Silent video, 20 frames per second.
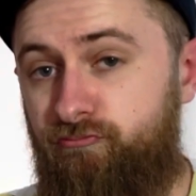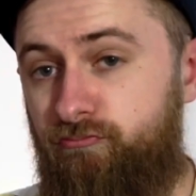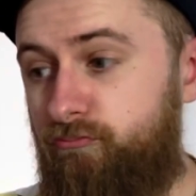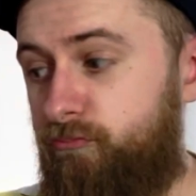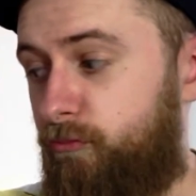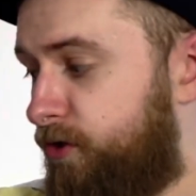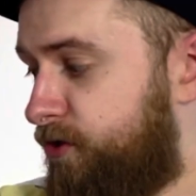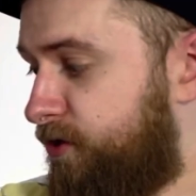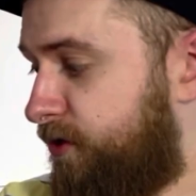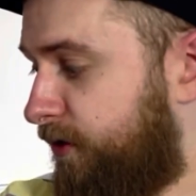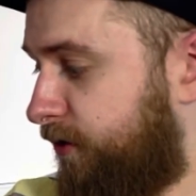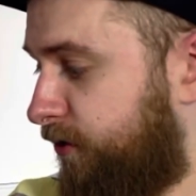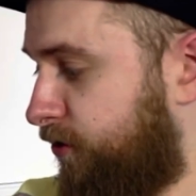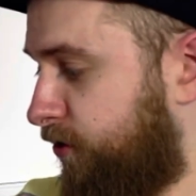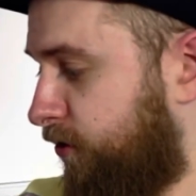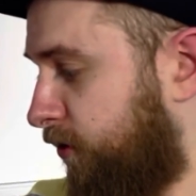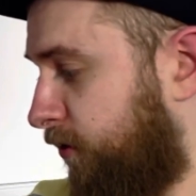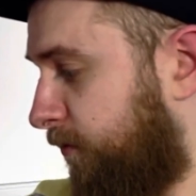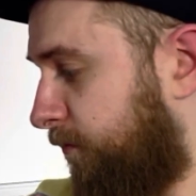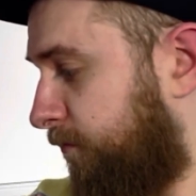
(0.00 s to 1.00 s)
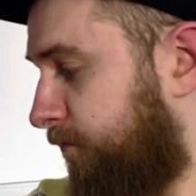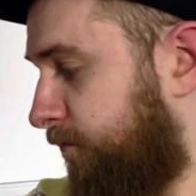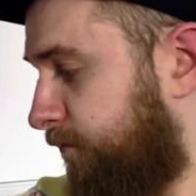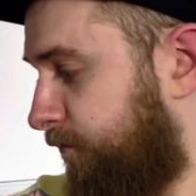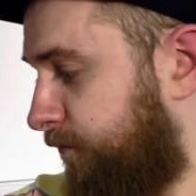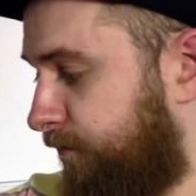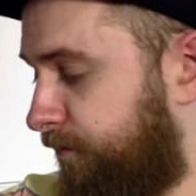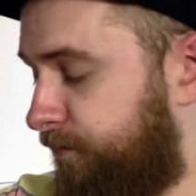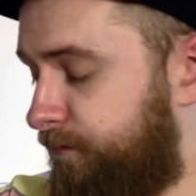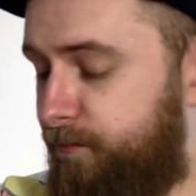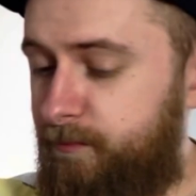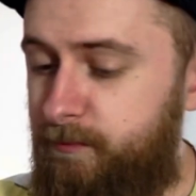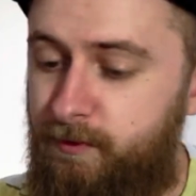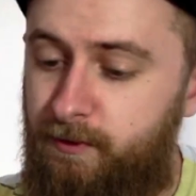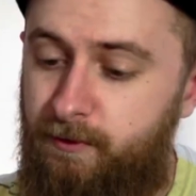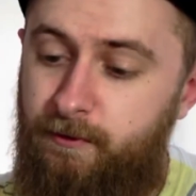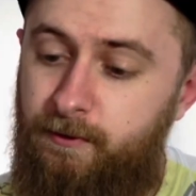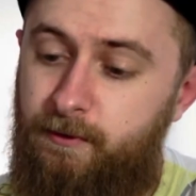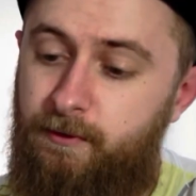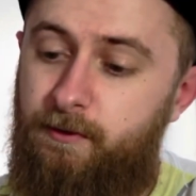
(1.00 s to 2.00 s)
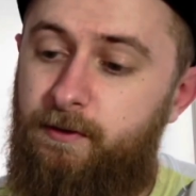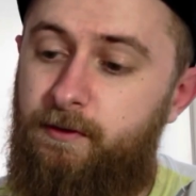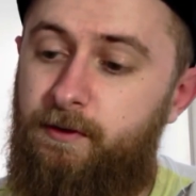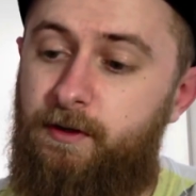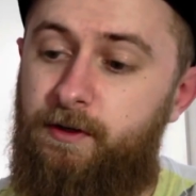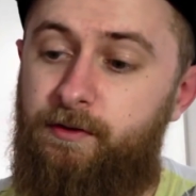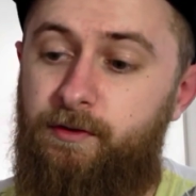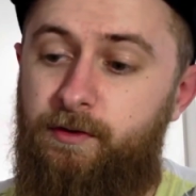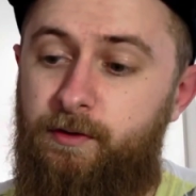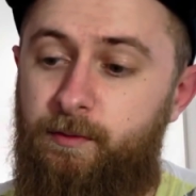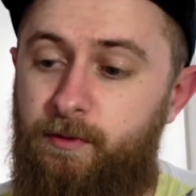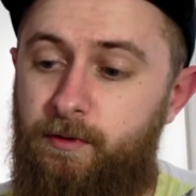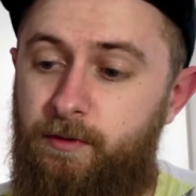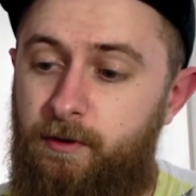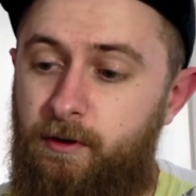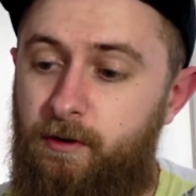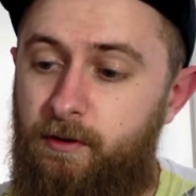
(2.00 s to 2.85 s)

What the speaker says: looks like a charm. And the other one.